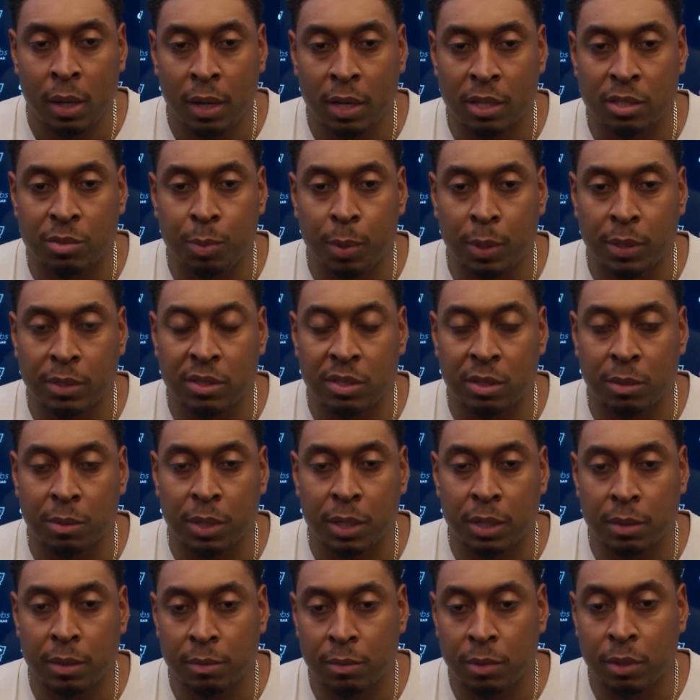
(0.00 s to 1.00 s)
he's putting some
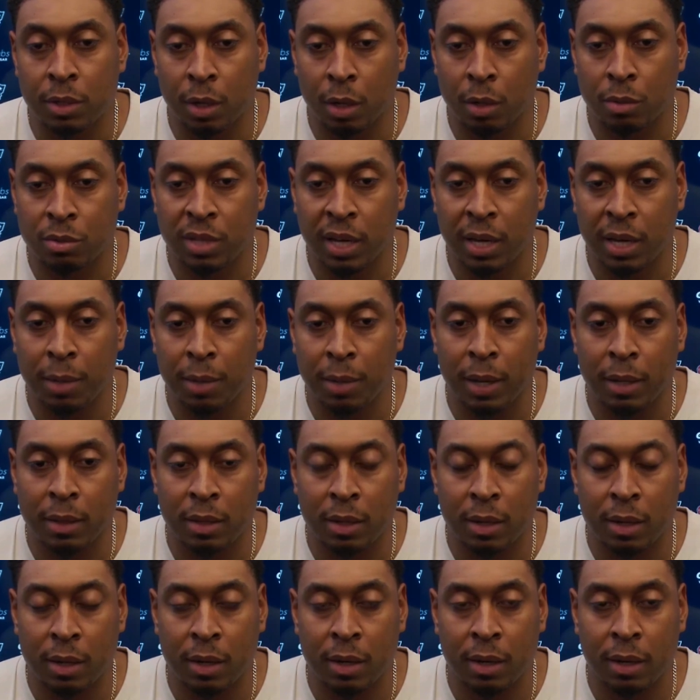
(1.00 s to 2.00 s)
good, you know, tape out
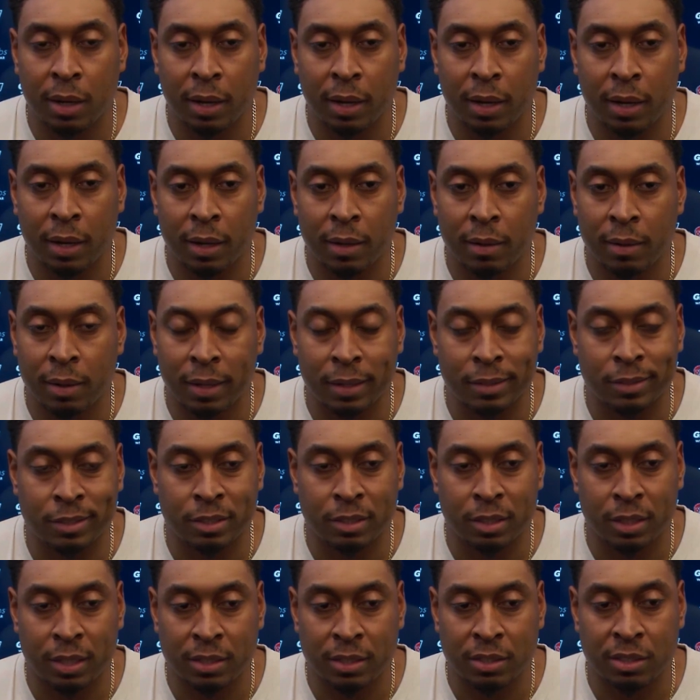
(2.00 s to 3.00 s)
there, and he's
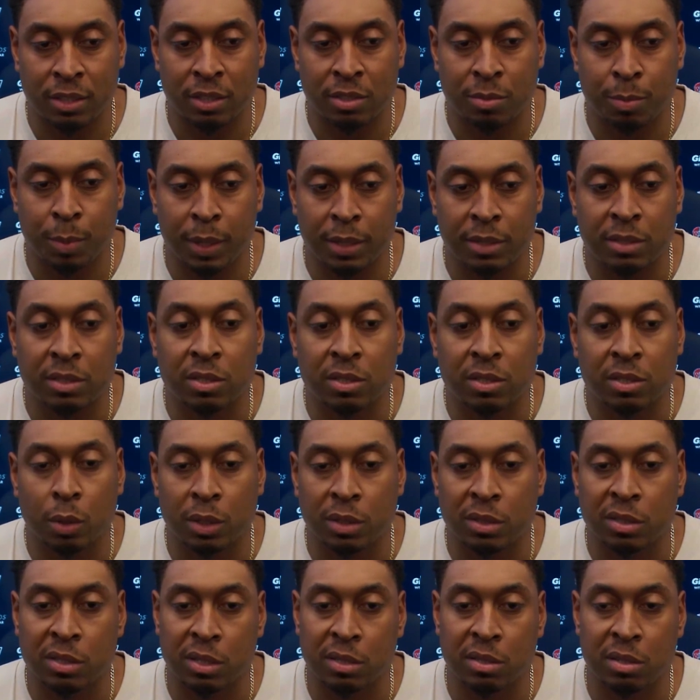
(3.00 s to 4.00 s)
he's just been so
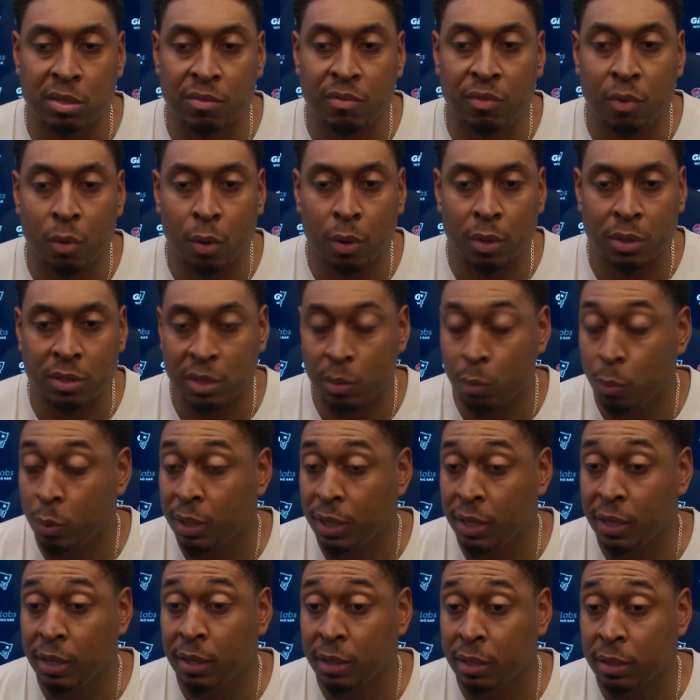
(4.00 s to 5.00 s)
consistent for us. And we
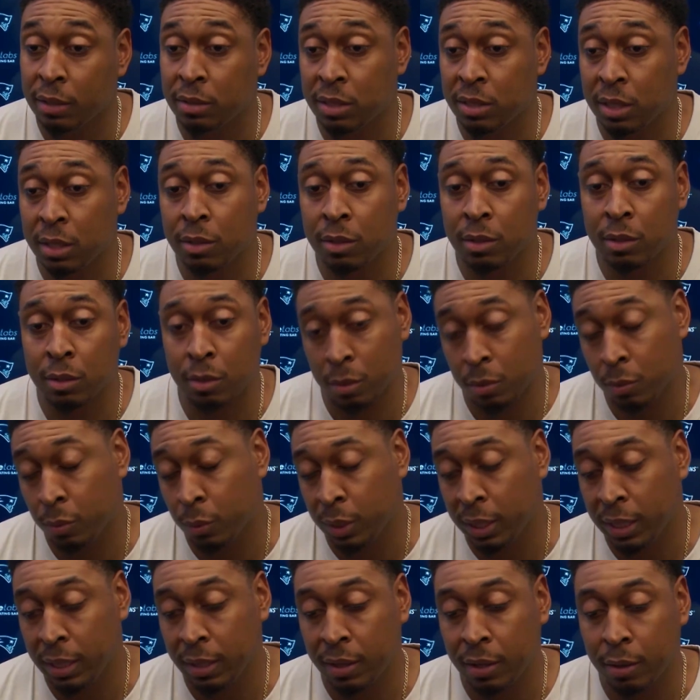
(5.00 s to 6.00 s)
need to continue. We
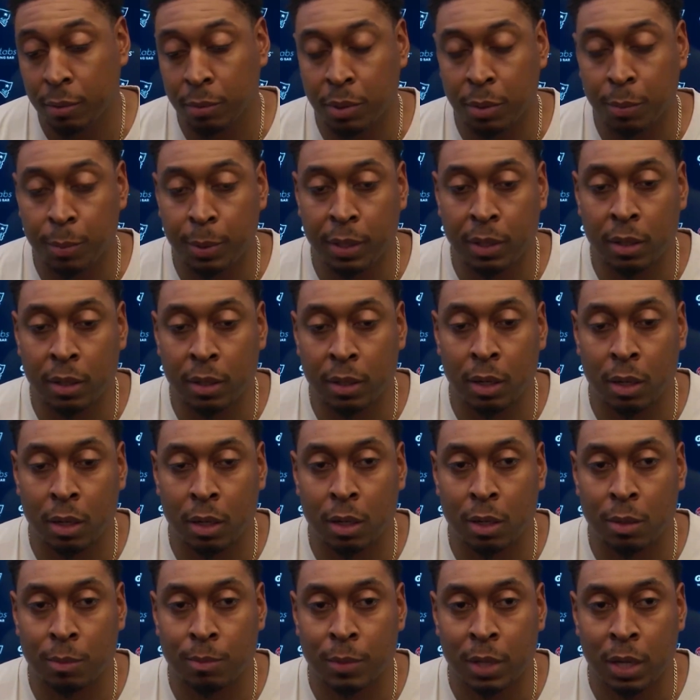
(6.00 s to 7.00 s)
need him to be
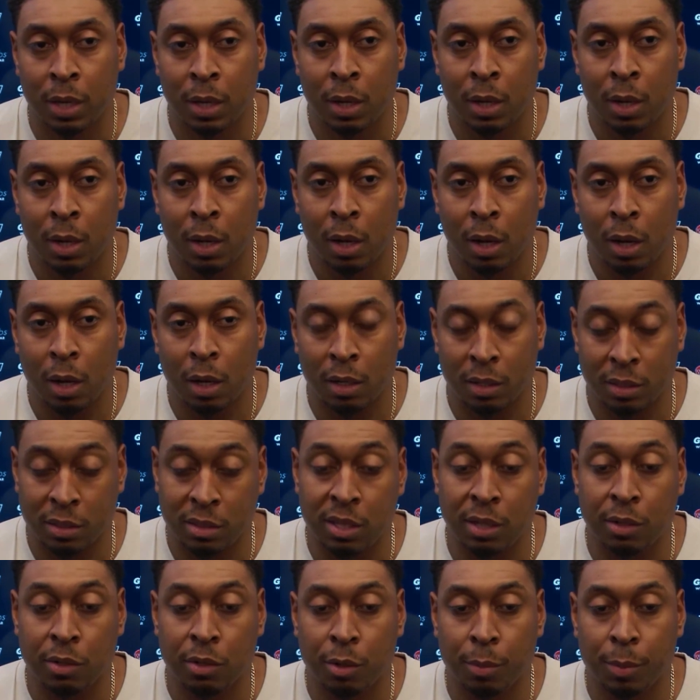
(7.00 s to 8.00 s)
um, uh,
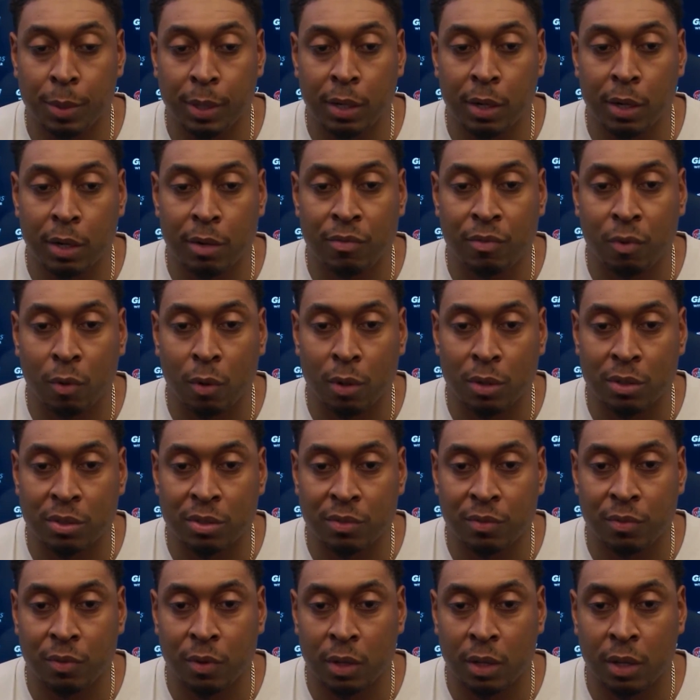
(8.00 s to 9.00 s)
continue to be good for us
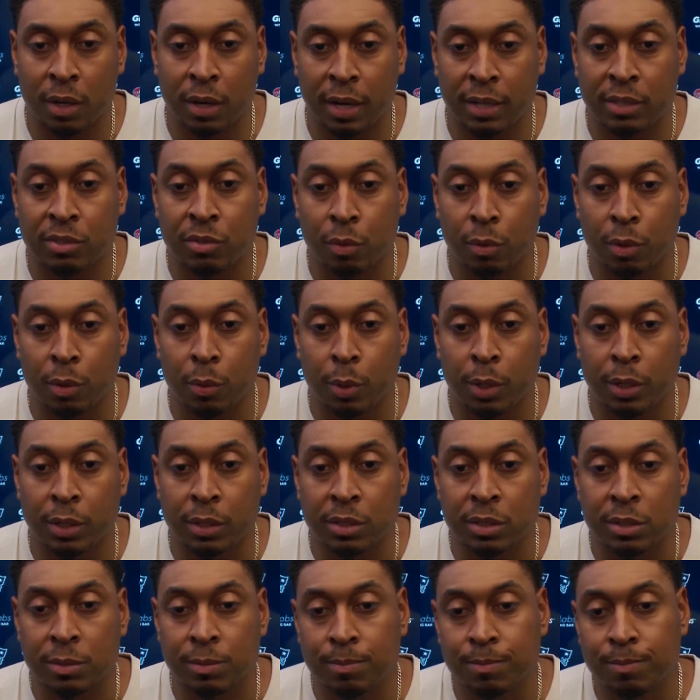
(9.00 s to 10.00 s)
for the next three
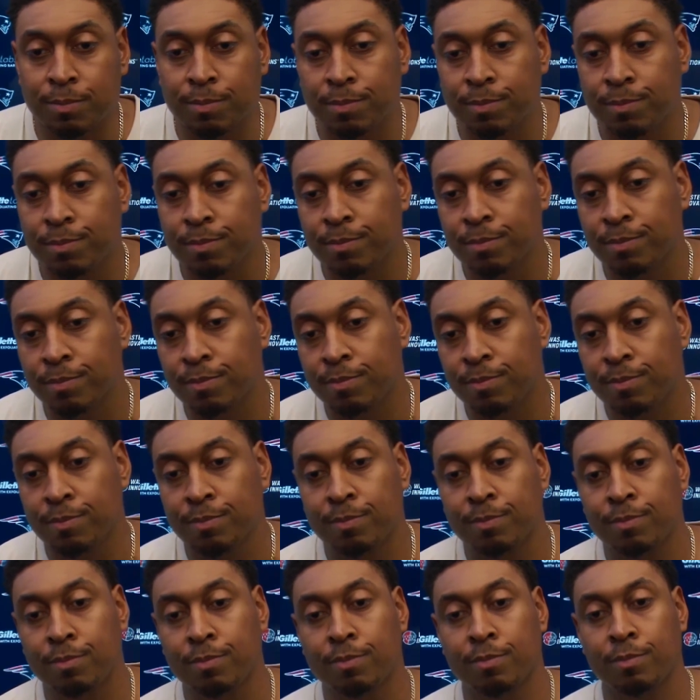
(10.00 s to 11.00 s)
weeks.
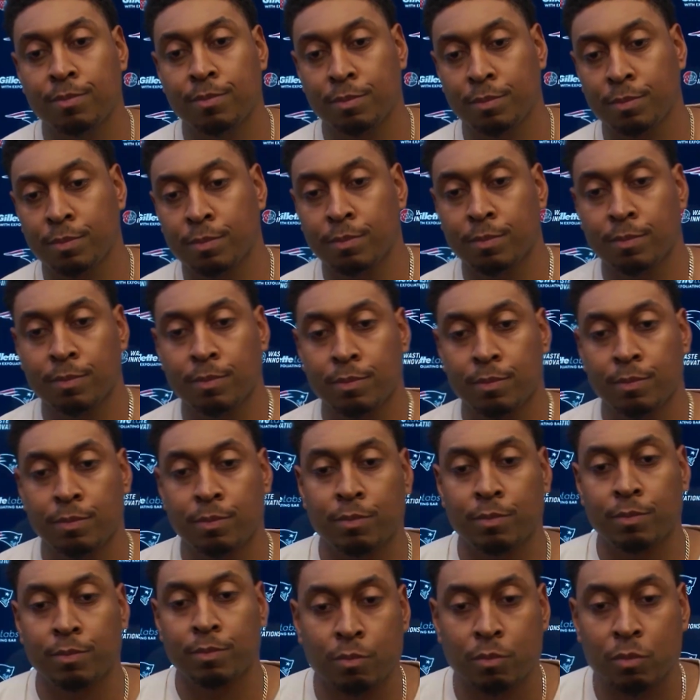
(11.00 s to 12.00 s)
Thanks.
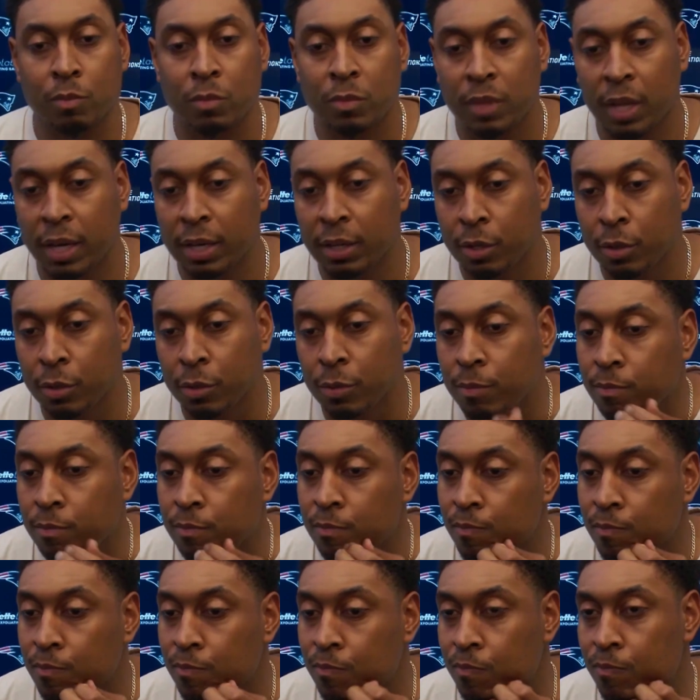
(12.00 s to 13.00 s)
Thank you.
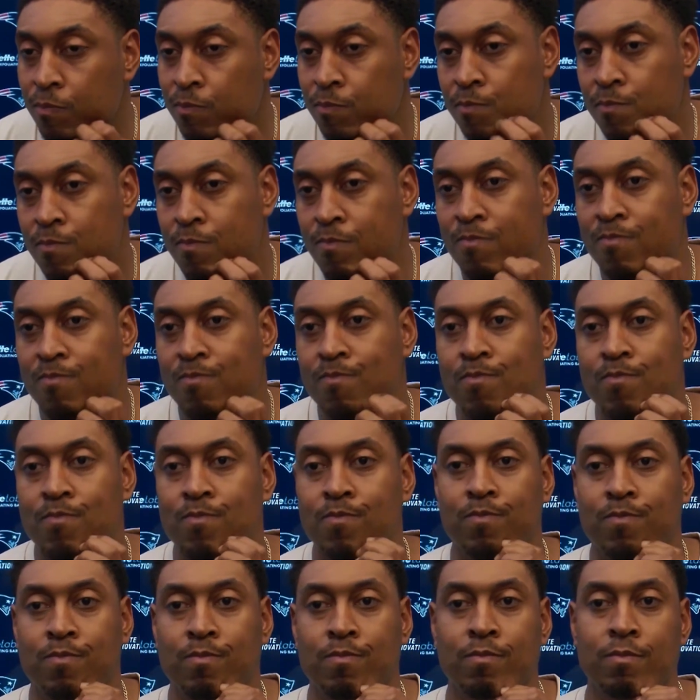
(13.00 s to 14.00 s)
And
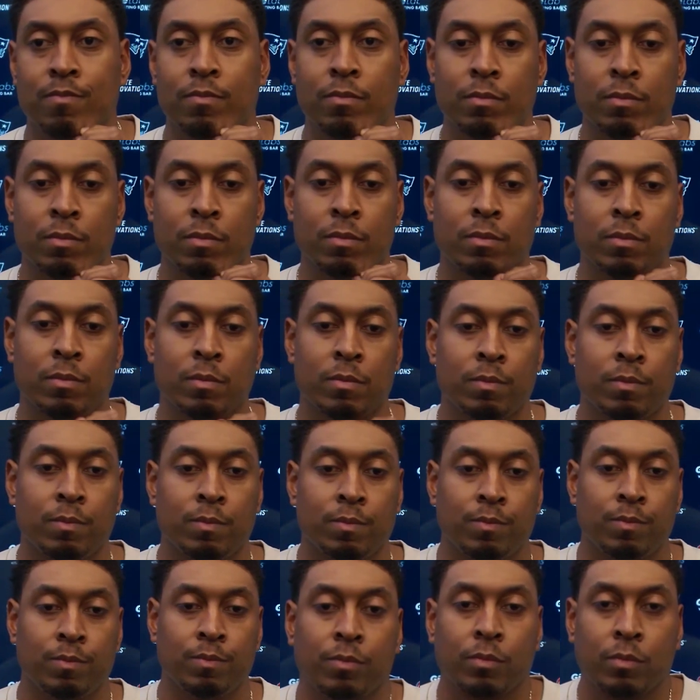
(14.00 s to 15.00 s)
next question, Nico
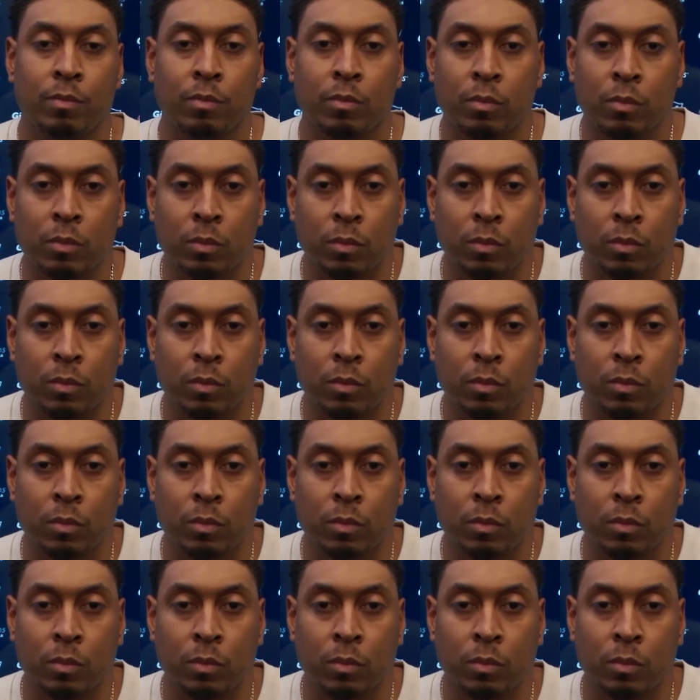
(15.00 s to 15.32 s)
Malley.